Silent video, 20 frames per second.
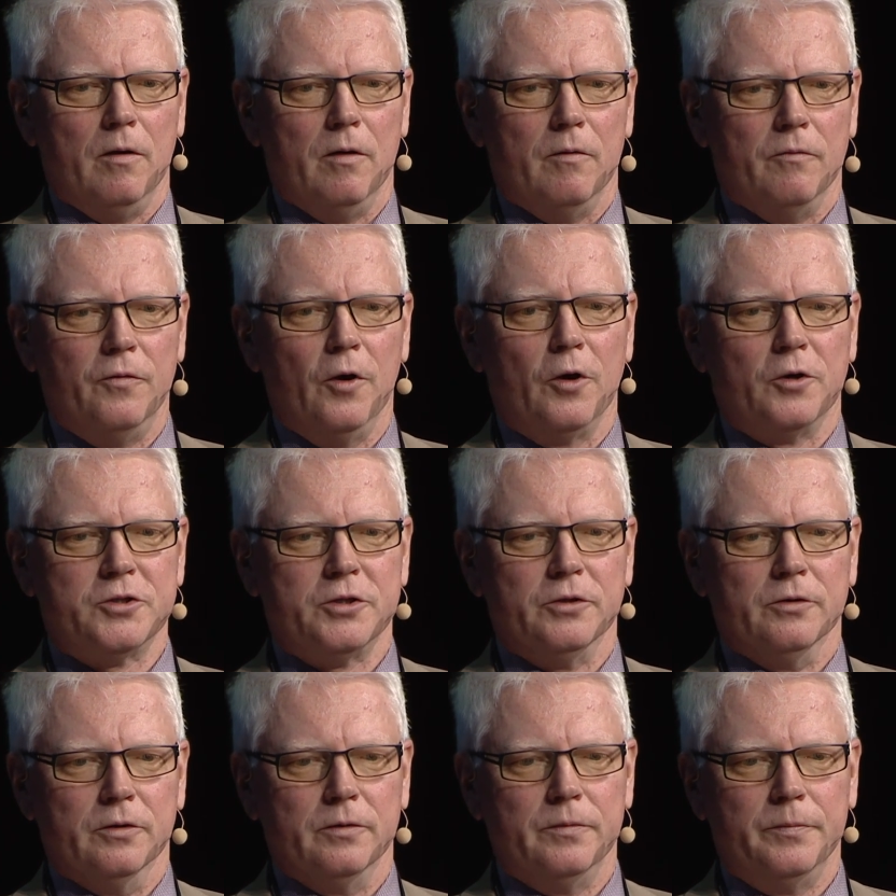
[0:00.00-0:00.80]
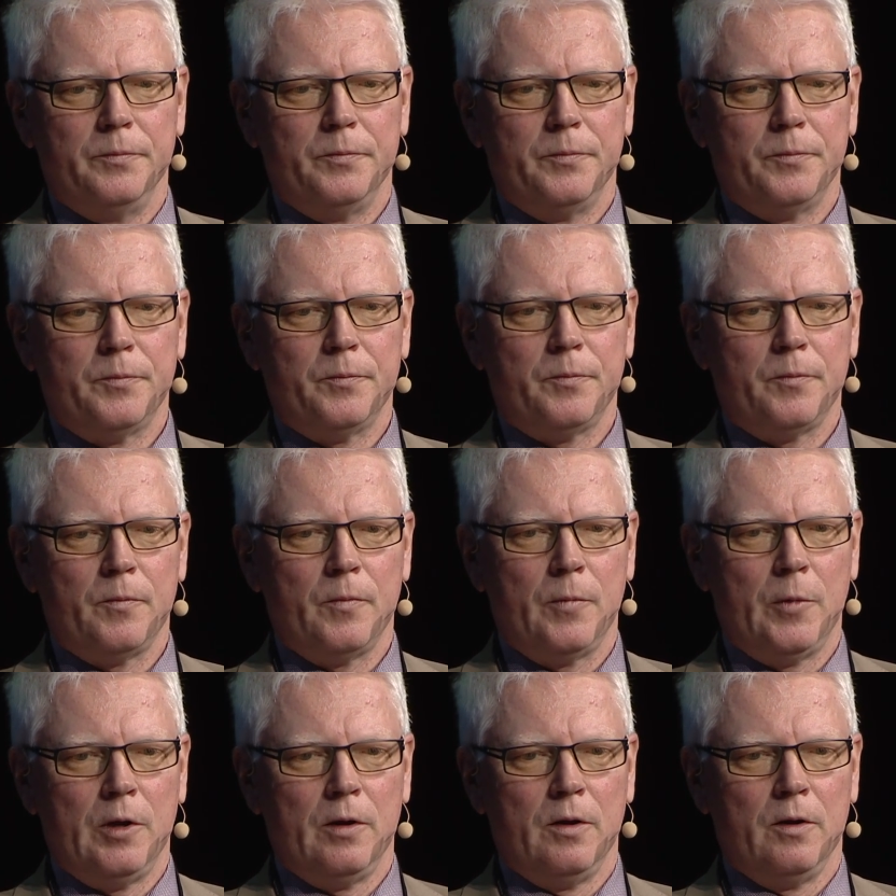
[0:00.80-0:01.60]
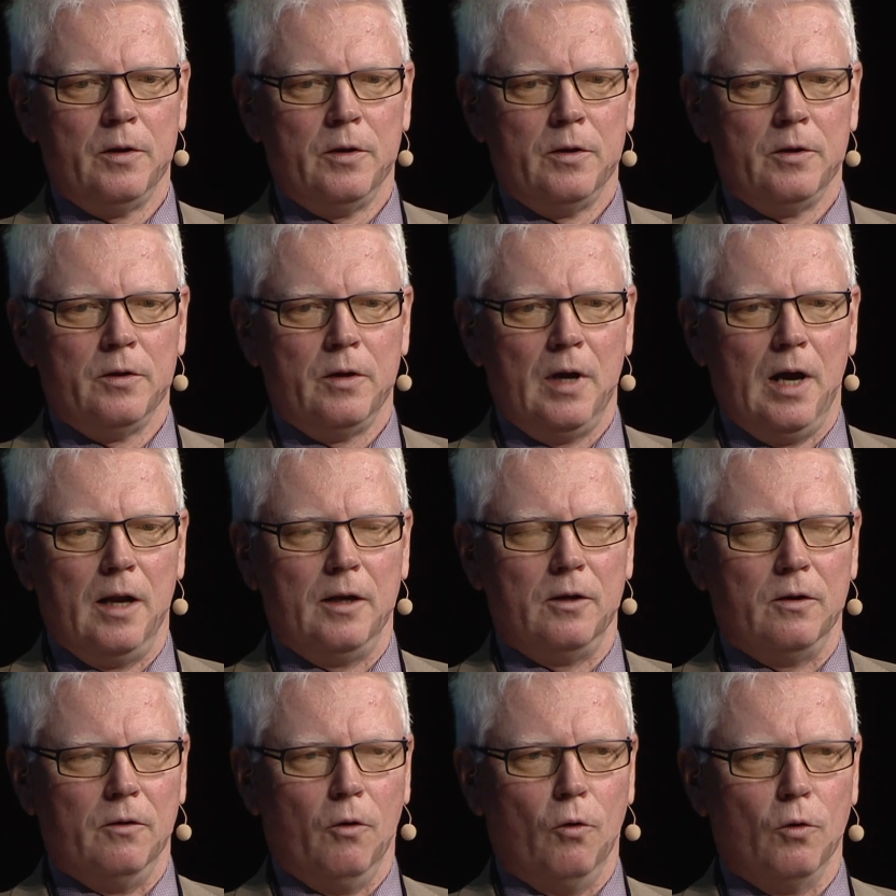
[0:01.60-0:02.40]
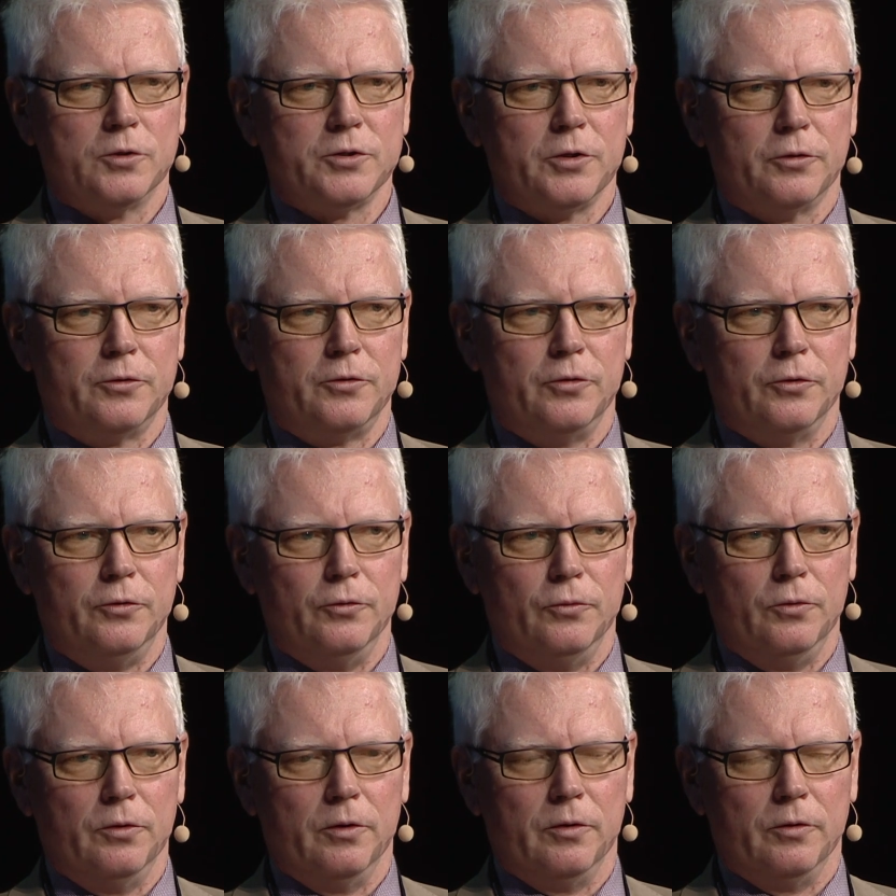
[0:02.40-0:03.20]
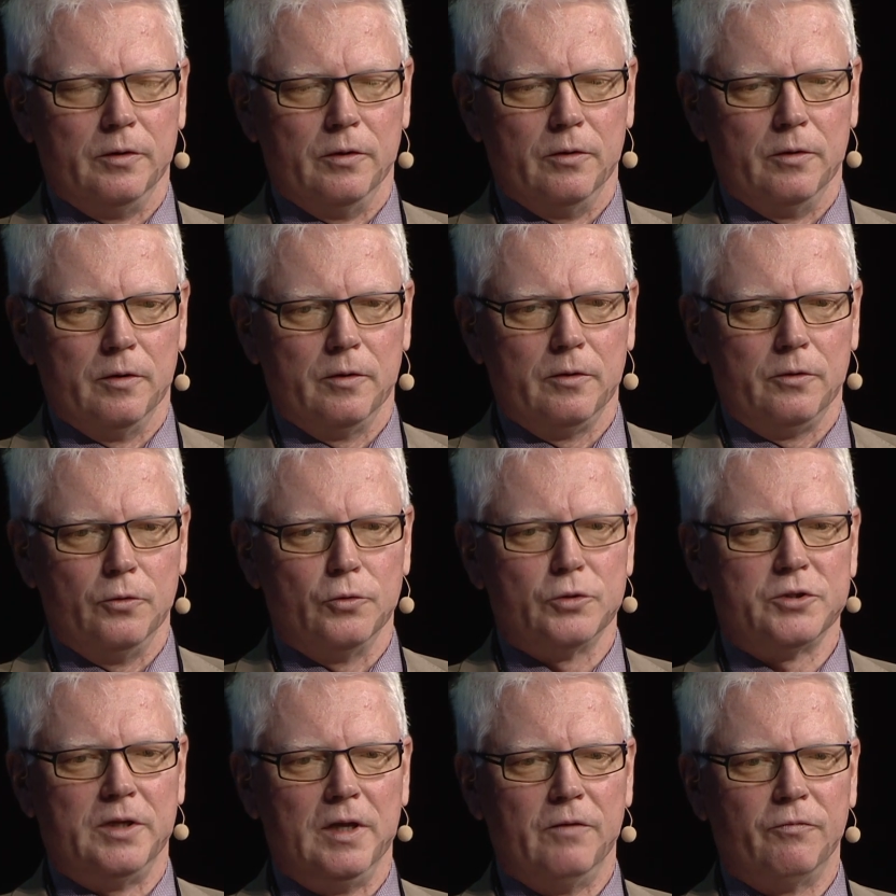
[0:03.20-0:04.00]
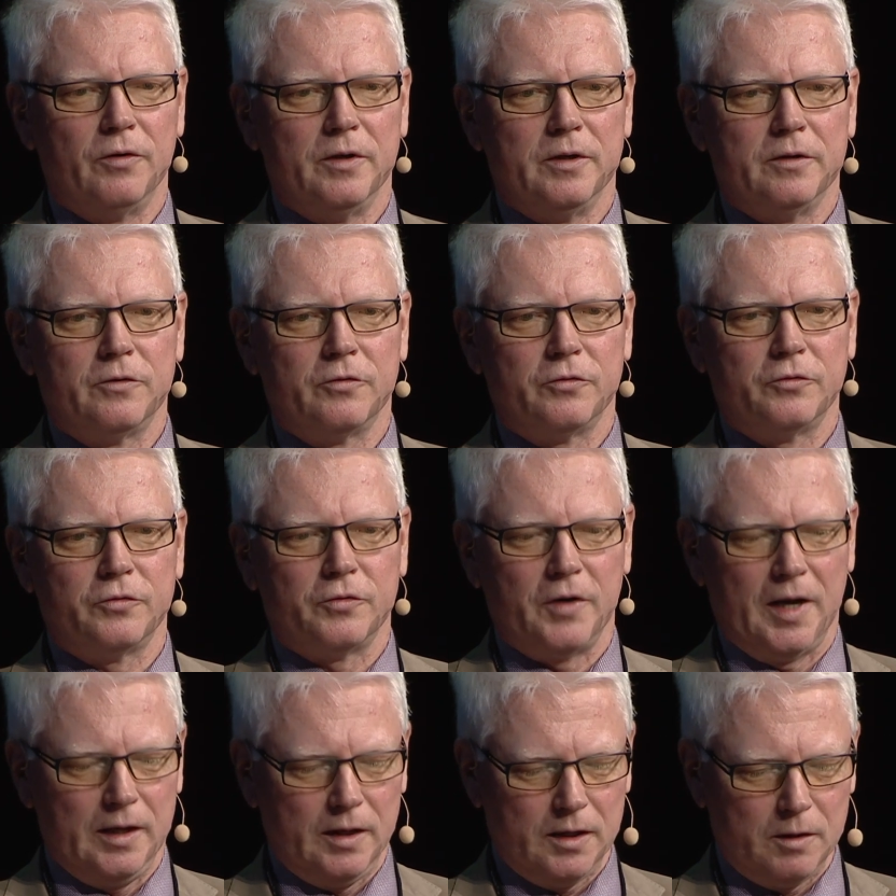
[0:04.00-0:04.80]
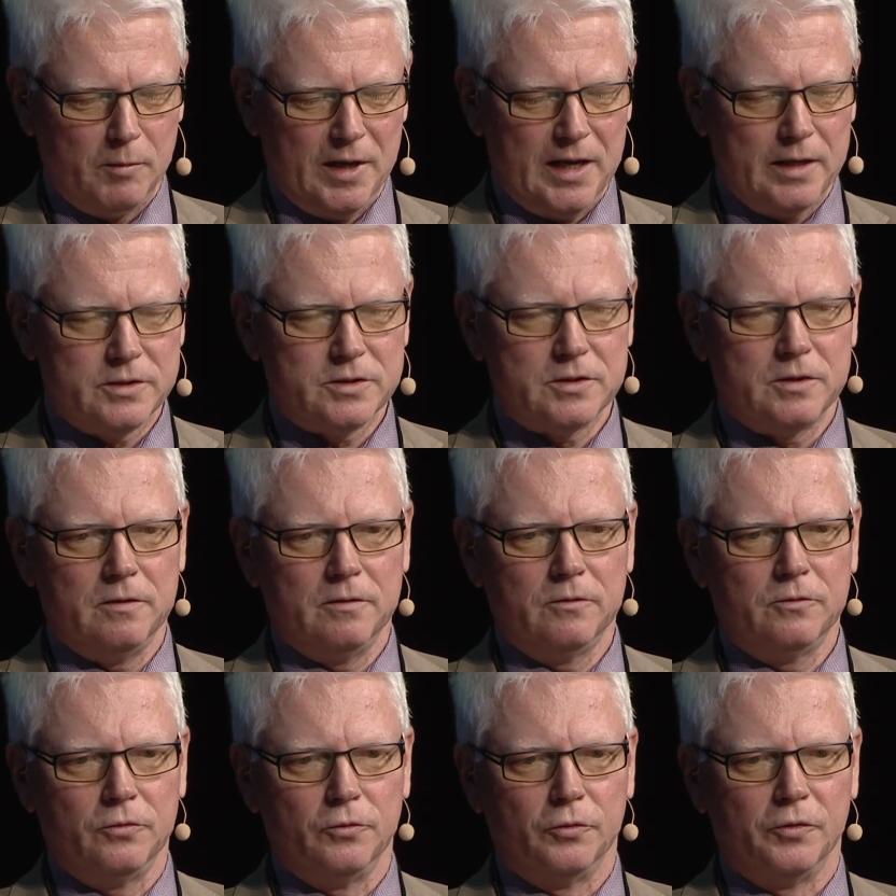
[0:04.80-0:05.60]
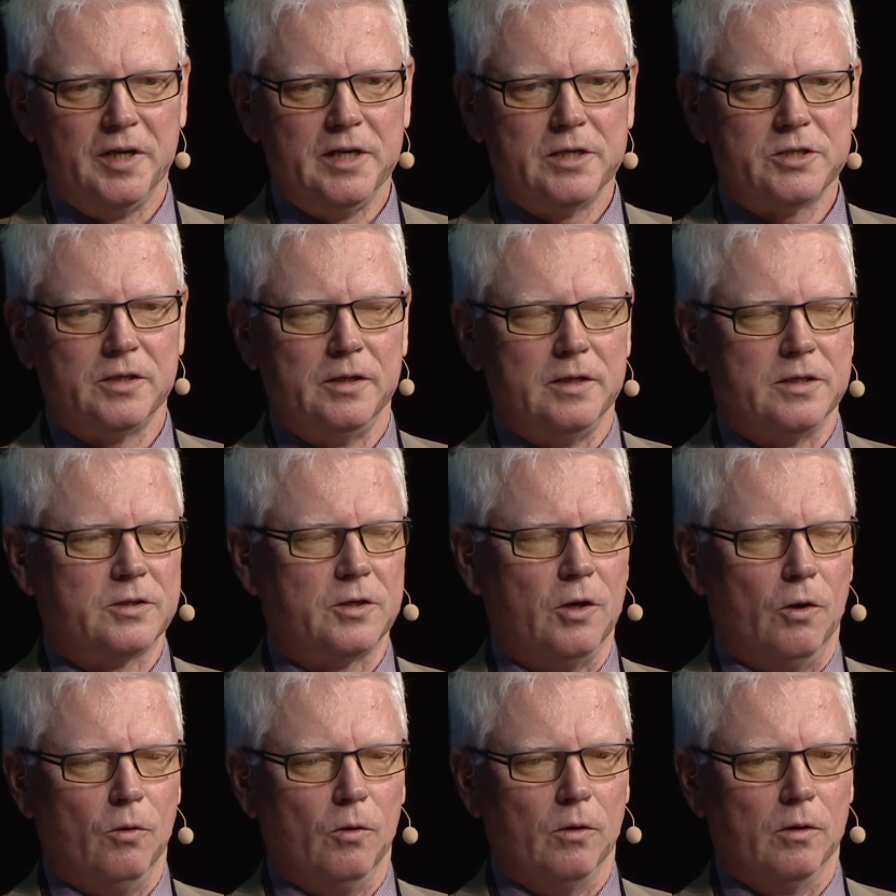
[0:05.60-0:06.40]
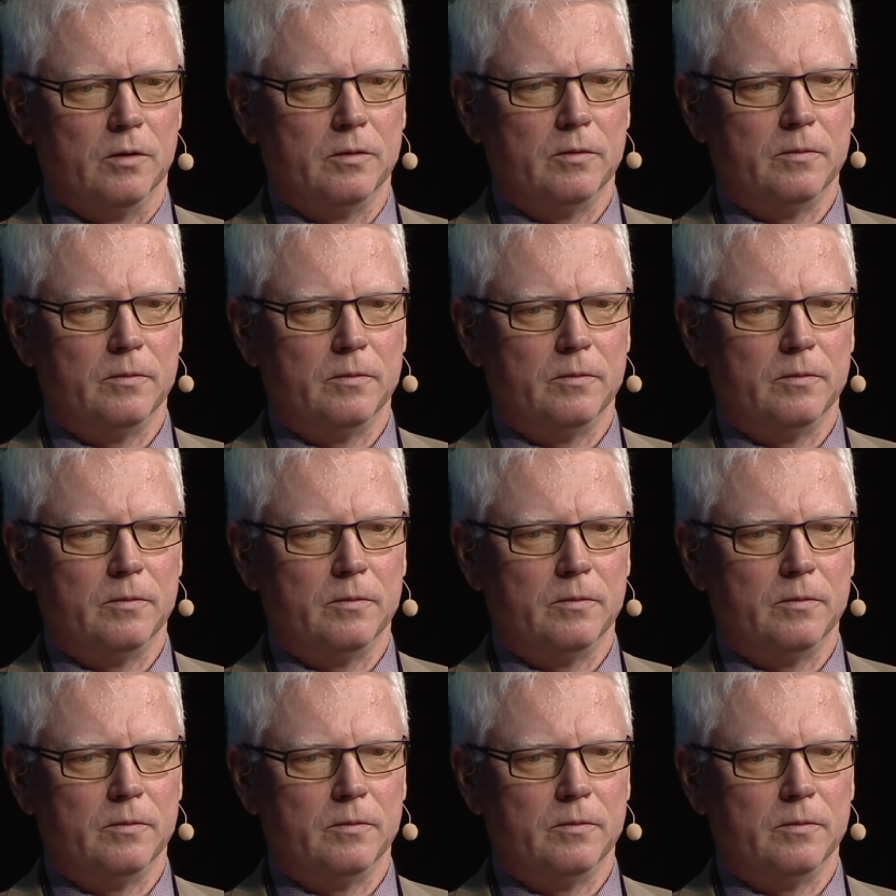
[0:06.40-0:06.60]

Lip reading: function. And also to use different training means to reach this goal.